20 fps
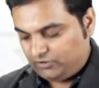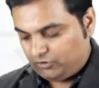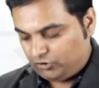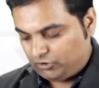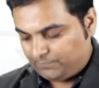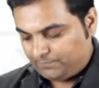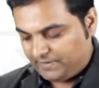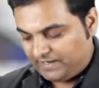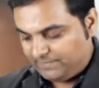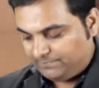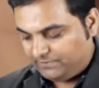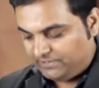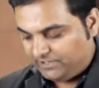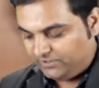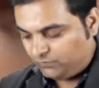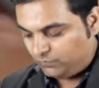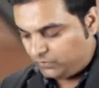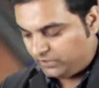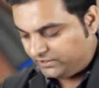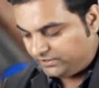or
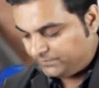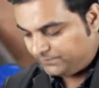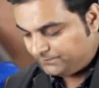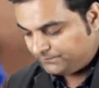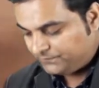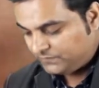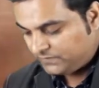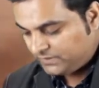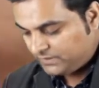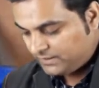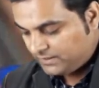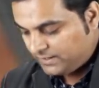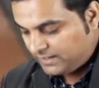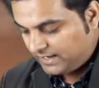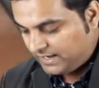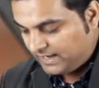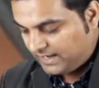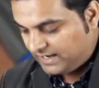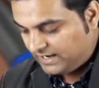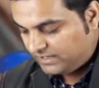pipeline 1
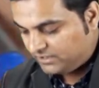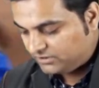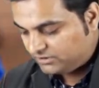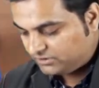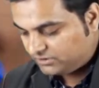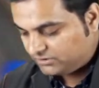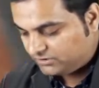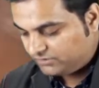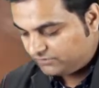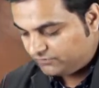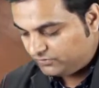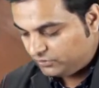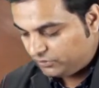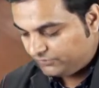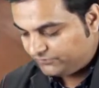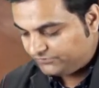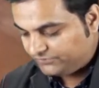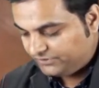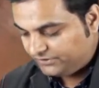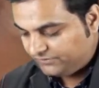and the
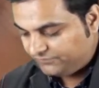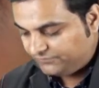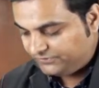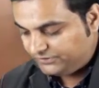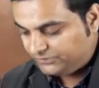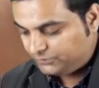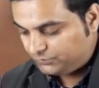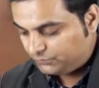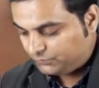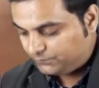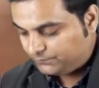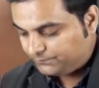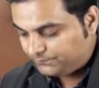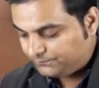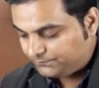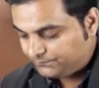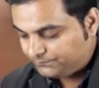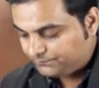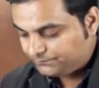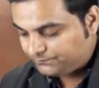velocity V2
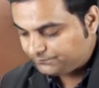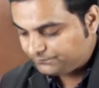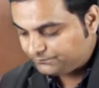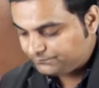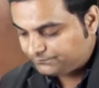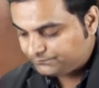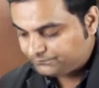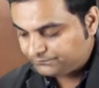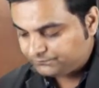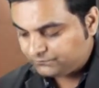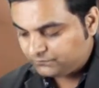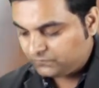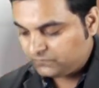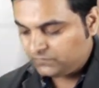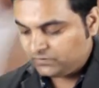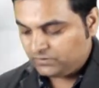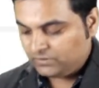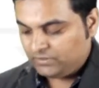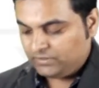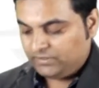
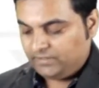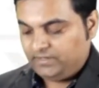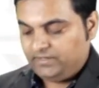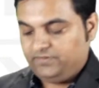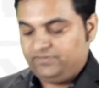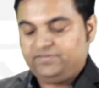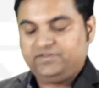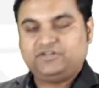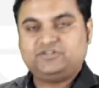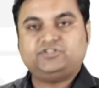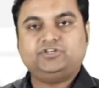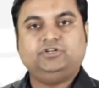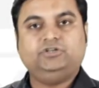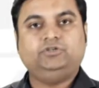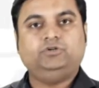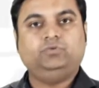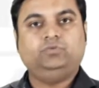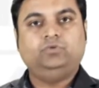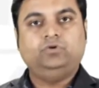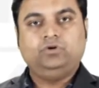in
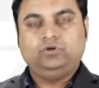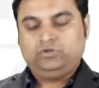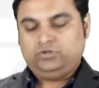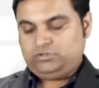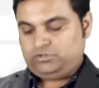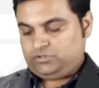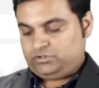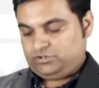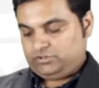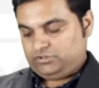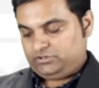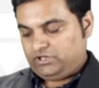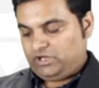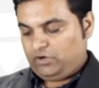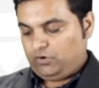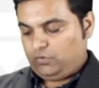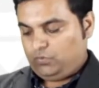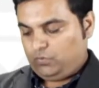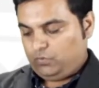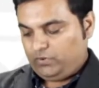section 2.
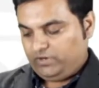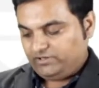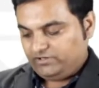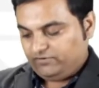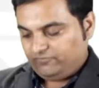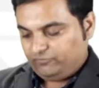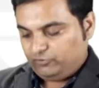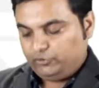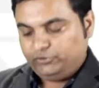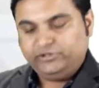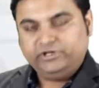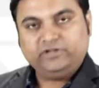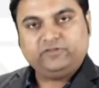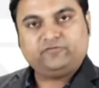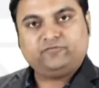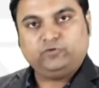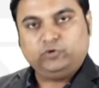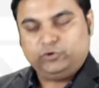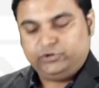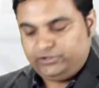Now when the fluid
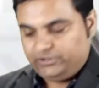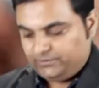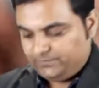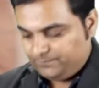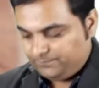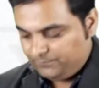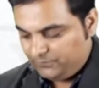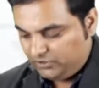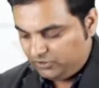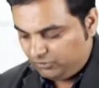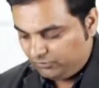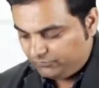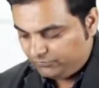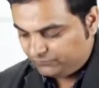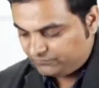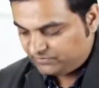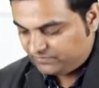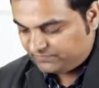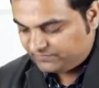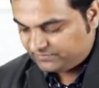is flowing, because
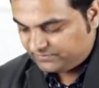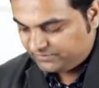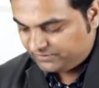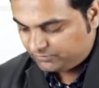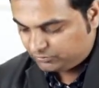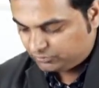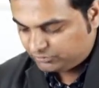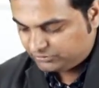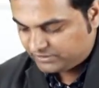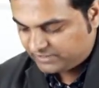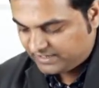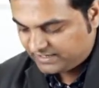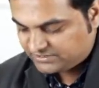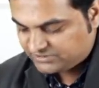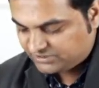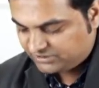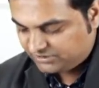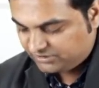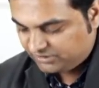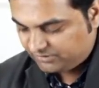of this sudden
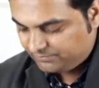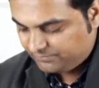contraction, the